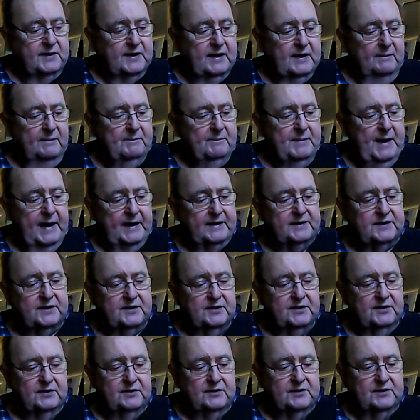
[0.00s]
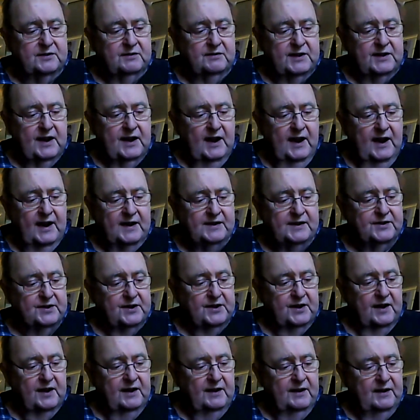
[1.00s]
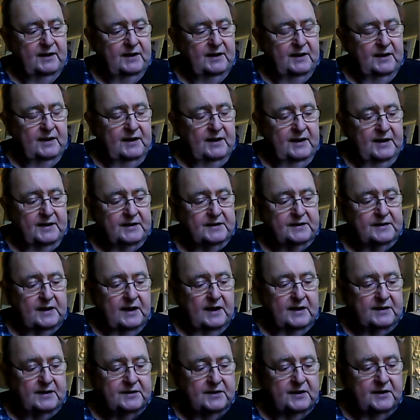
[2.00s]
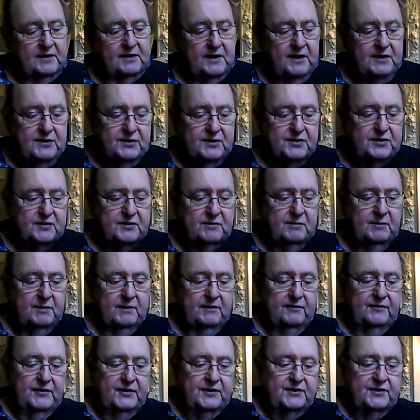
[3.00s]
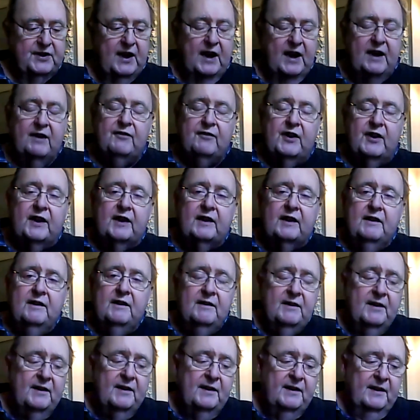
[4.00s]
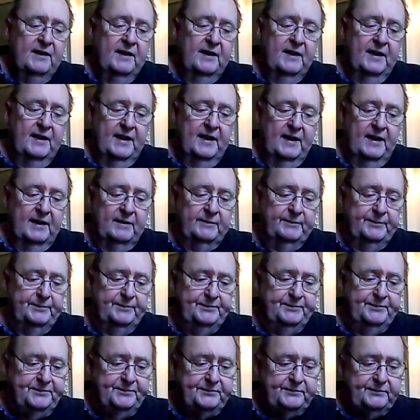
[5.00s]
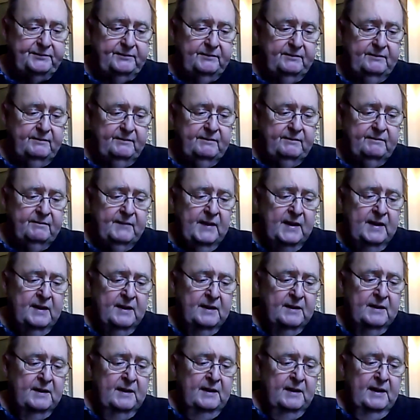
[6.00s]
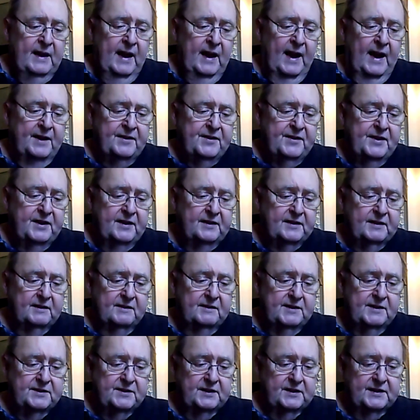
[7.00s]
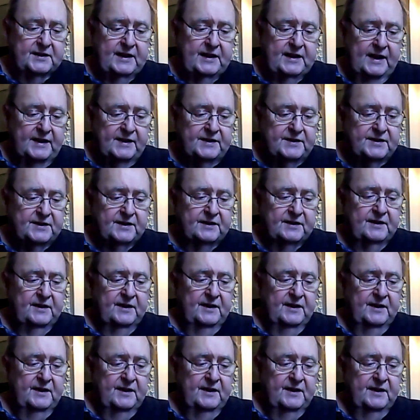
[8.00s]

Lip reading: come back to the ISA as an instrument for saving. I think there is a case